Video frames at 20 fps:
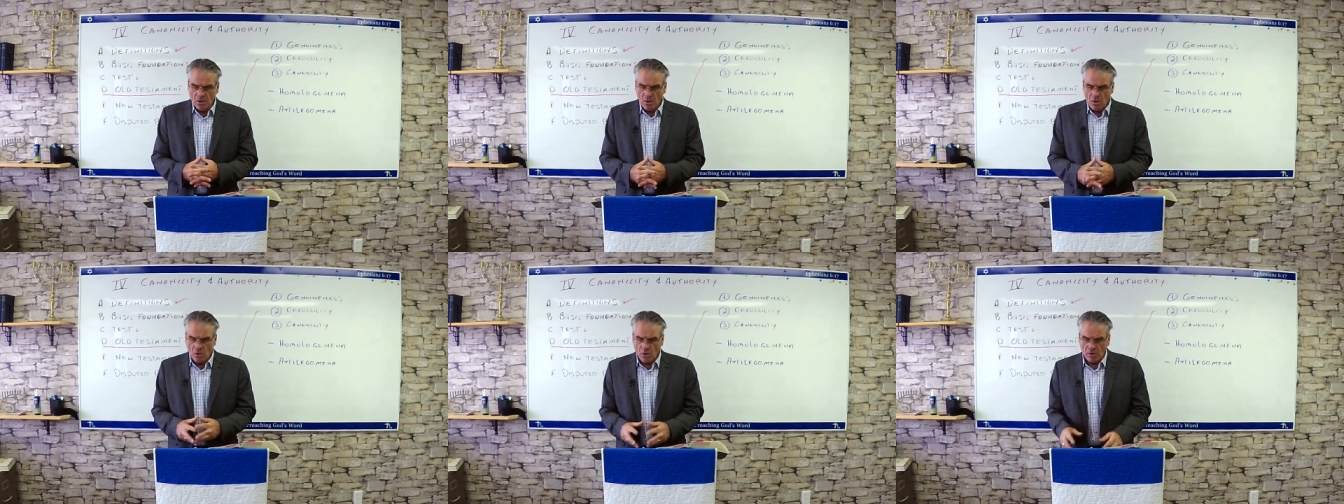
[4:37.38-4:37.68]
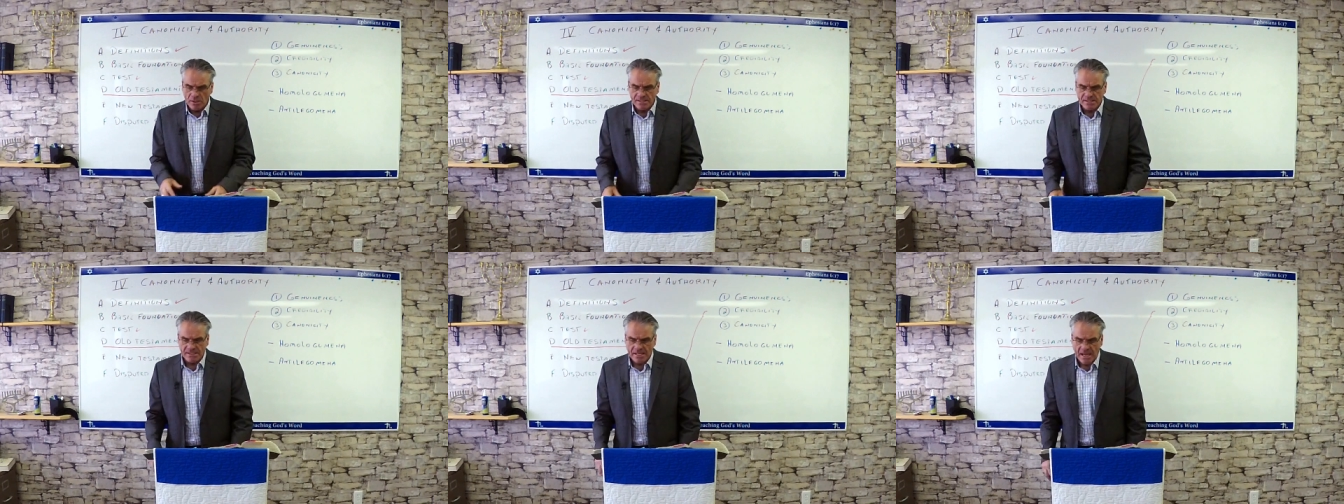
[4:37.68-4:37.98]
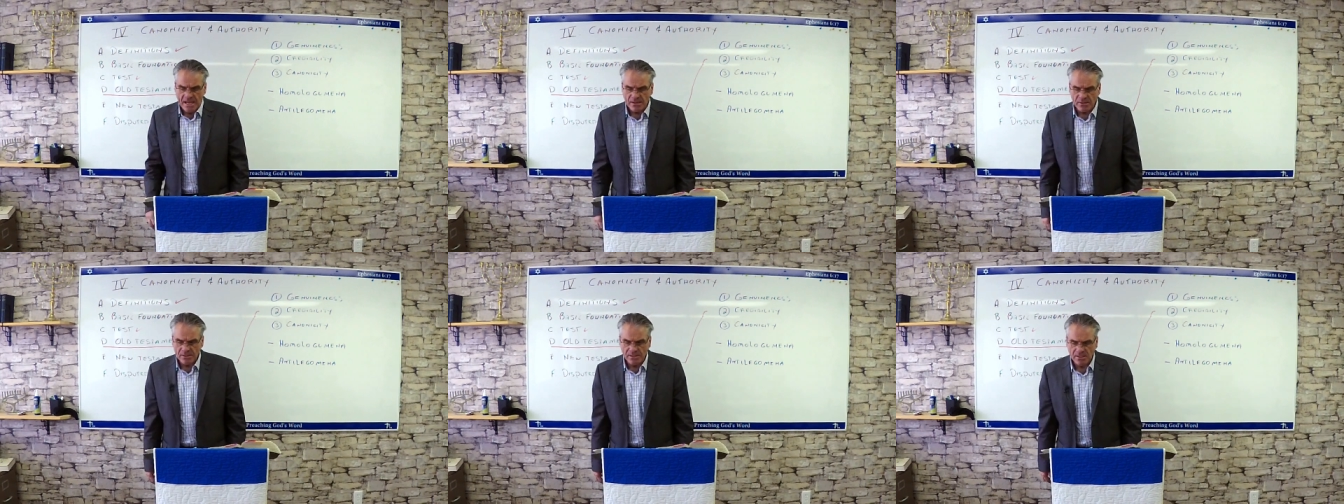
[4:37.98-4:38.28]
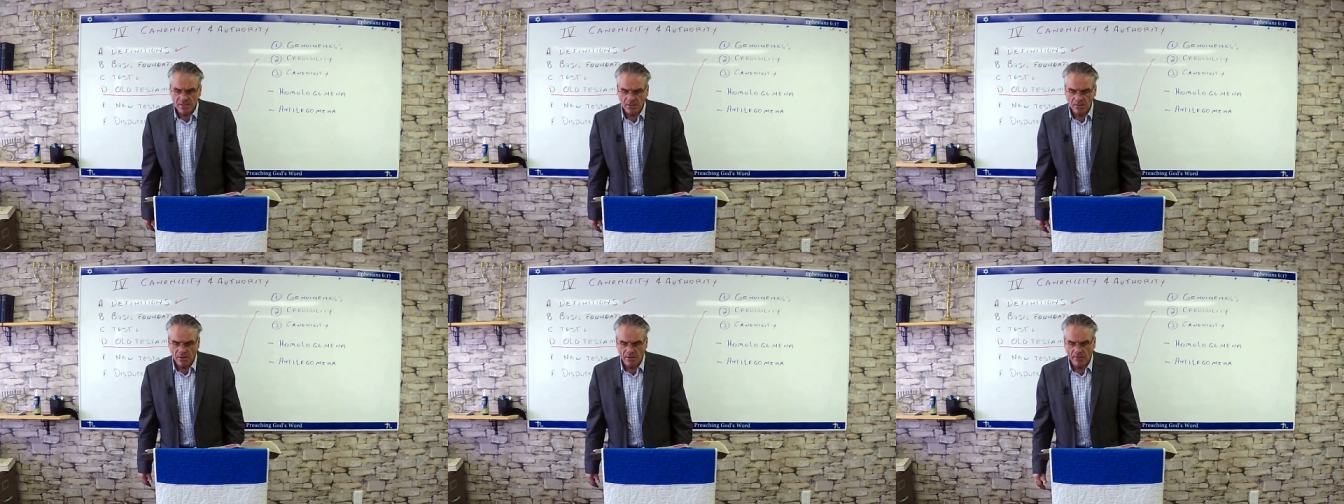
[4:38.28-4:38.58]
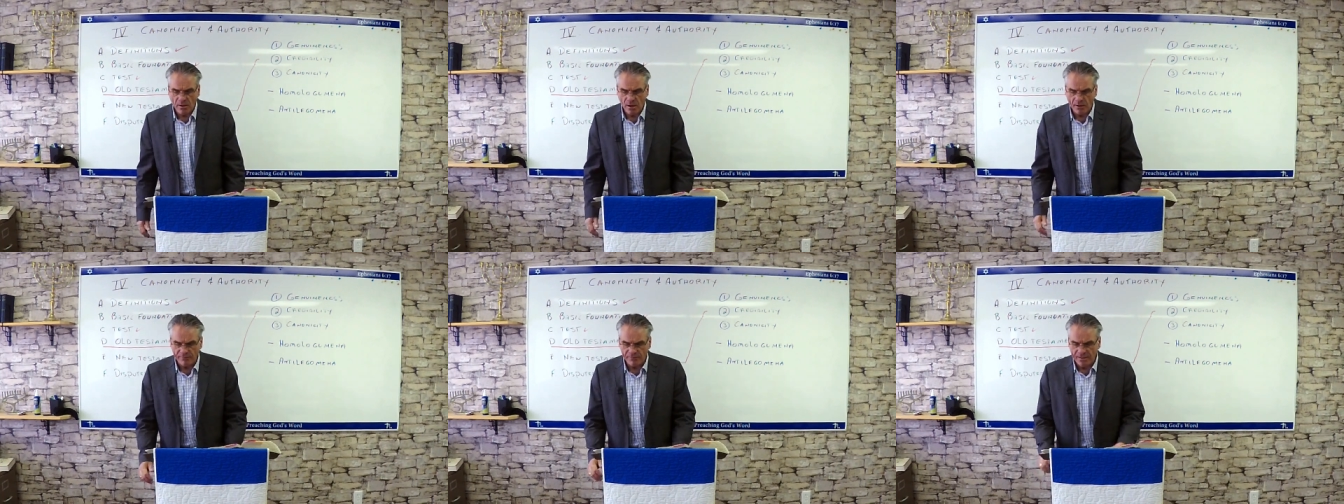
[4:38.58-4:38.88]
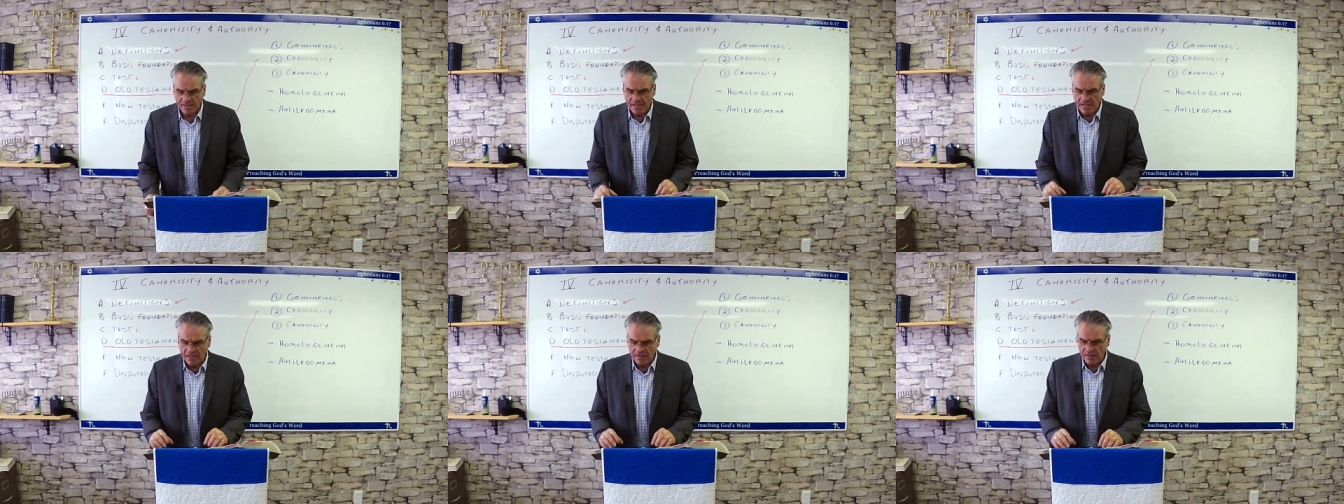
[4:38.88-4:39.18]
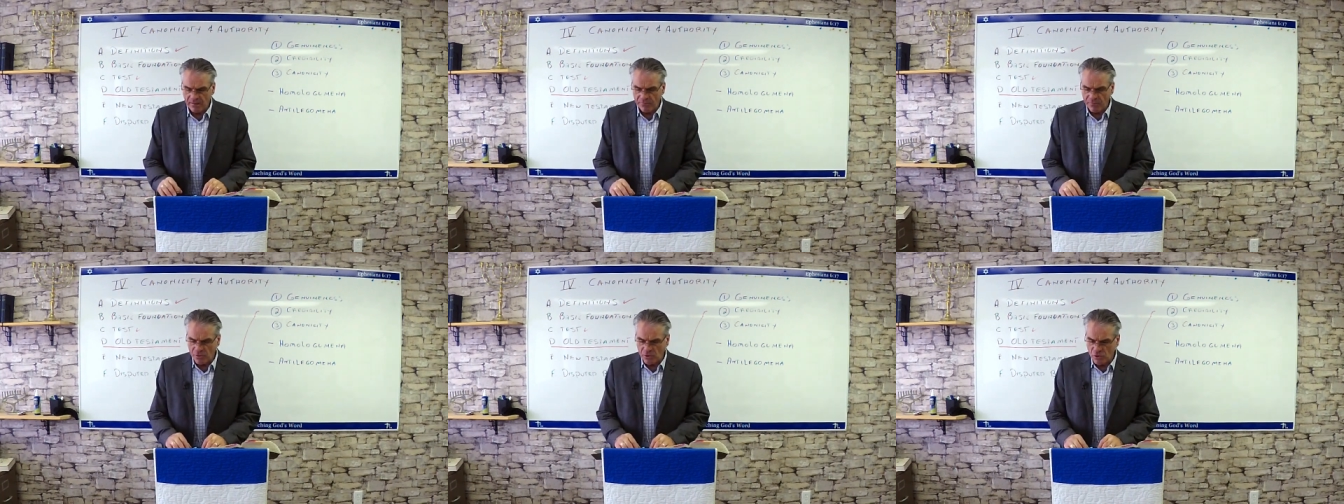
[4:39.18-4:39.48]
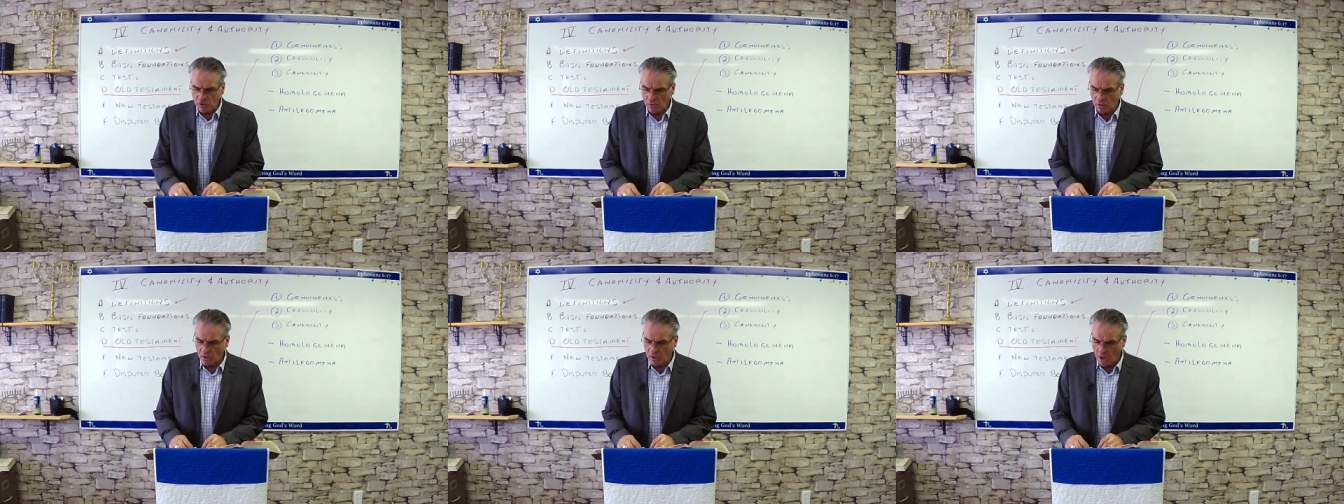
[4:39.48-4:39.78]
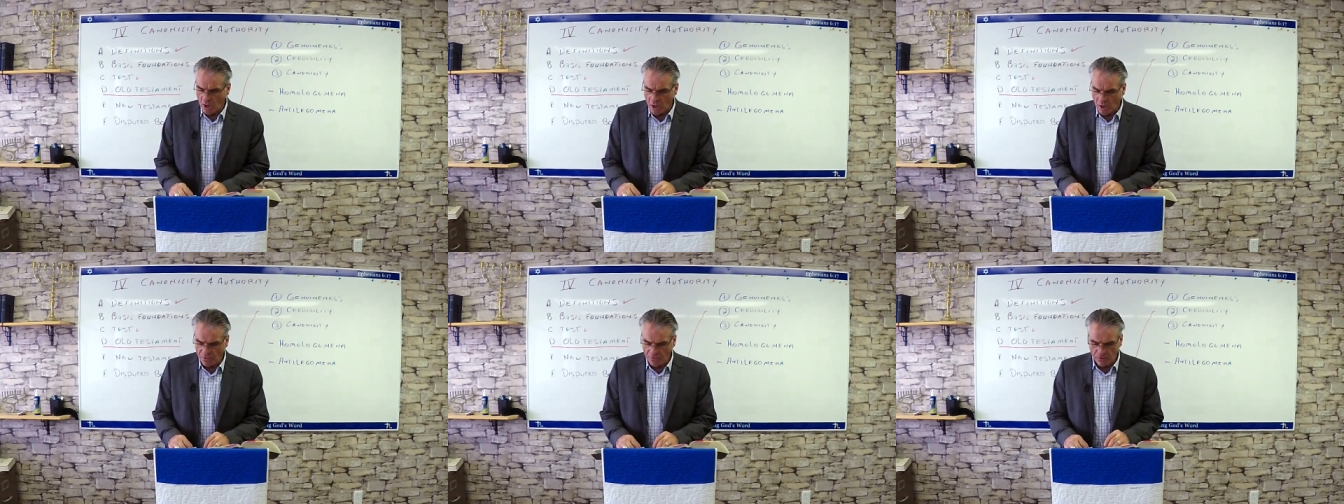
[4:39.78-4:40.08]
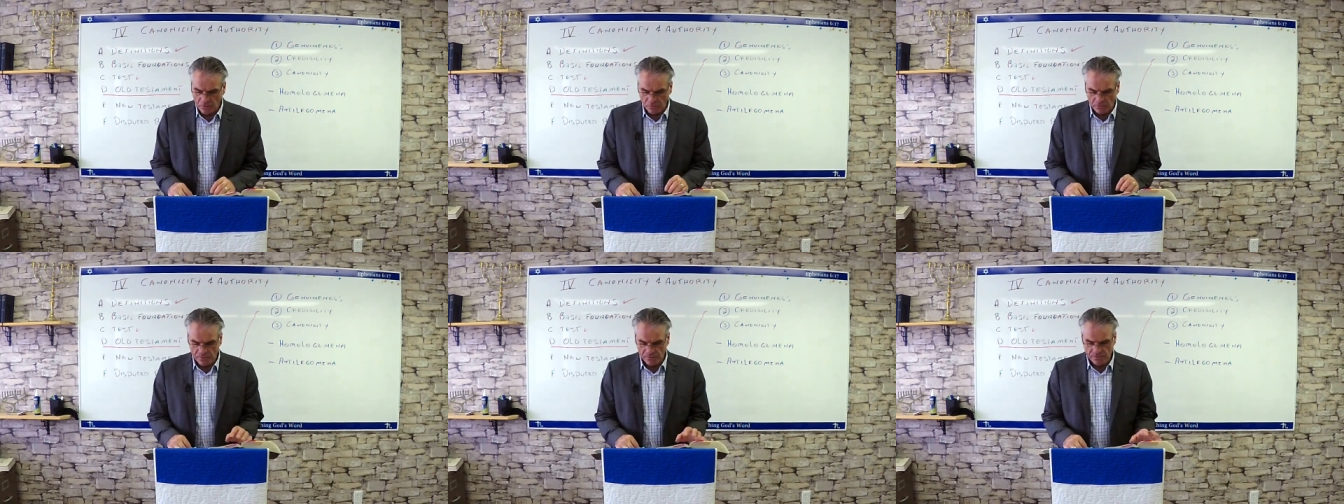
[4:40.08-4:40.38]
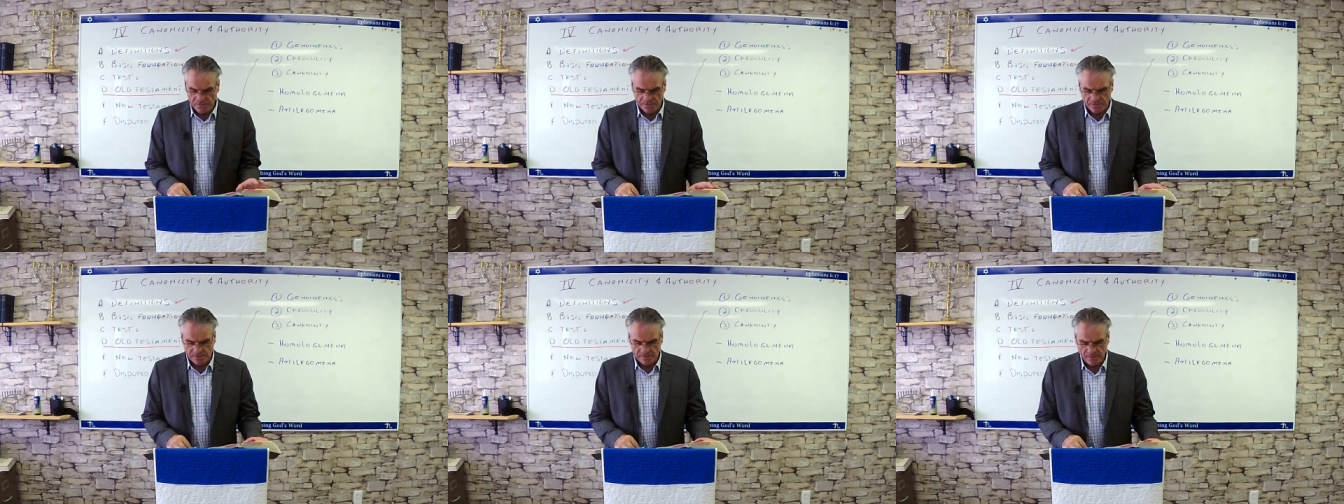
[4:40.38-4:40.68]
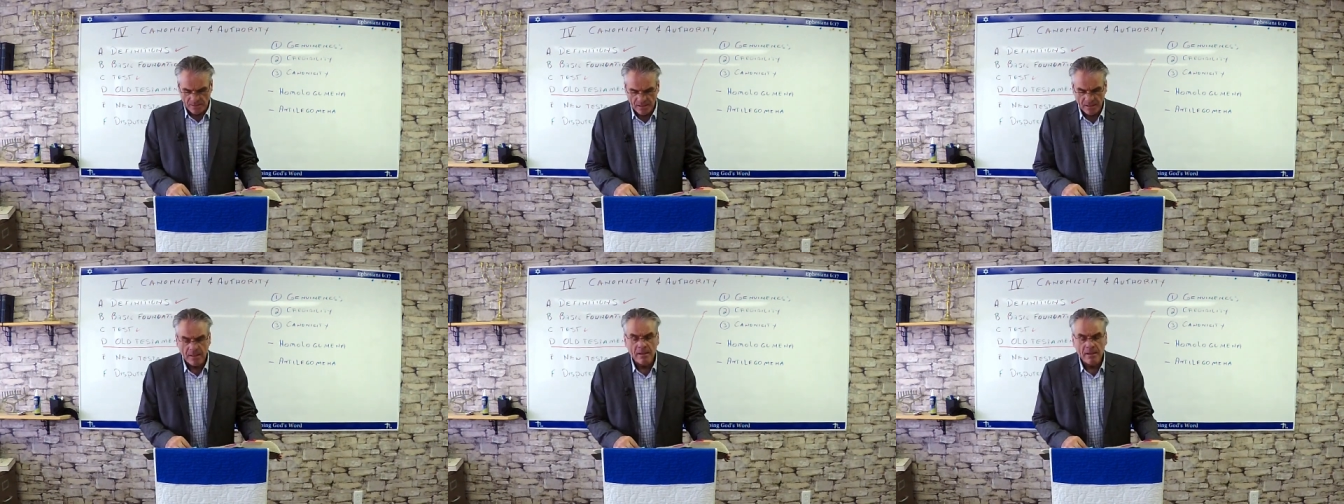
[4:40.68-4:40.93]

or status of the, of the individual authors.